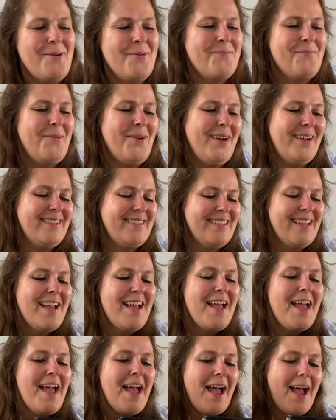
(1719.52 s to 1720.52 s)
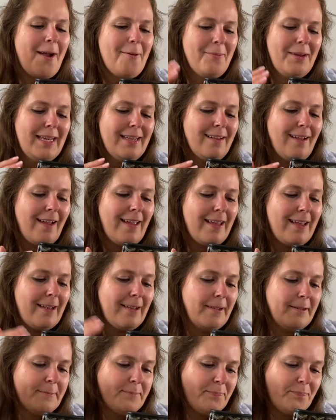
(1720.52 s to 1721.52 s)
But, I mean, like,
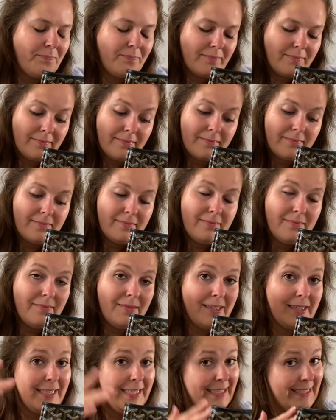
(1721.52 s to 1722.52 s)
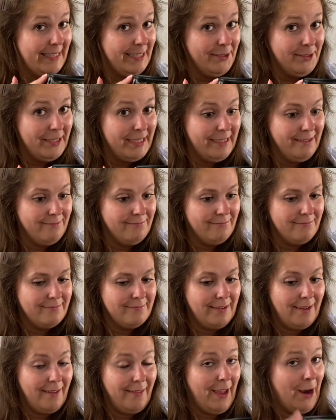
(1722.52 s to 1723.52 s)
clearly,
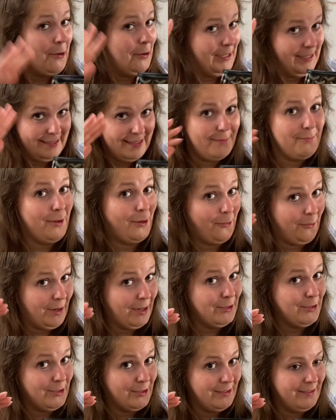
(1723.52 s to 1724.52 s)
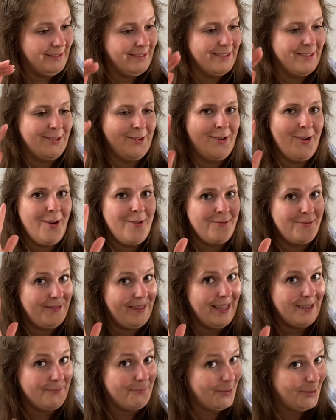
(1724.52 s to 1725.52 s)
there is an aggression of
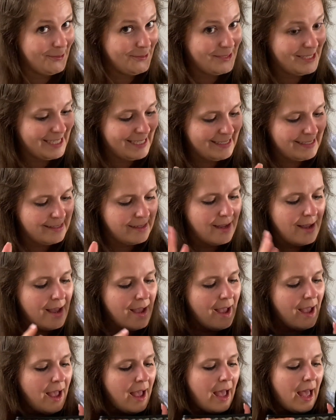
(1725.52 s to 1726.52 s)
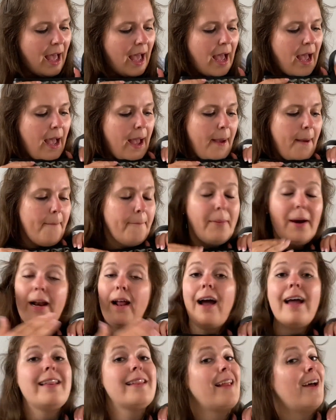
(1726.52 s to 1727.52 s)
that process. But
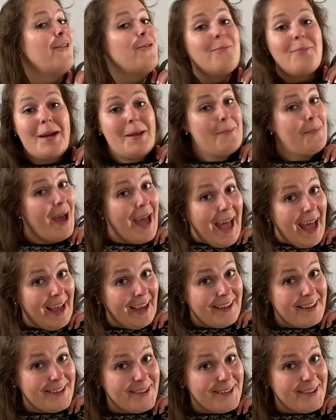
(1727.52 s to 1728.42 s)
I love my bag,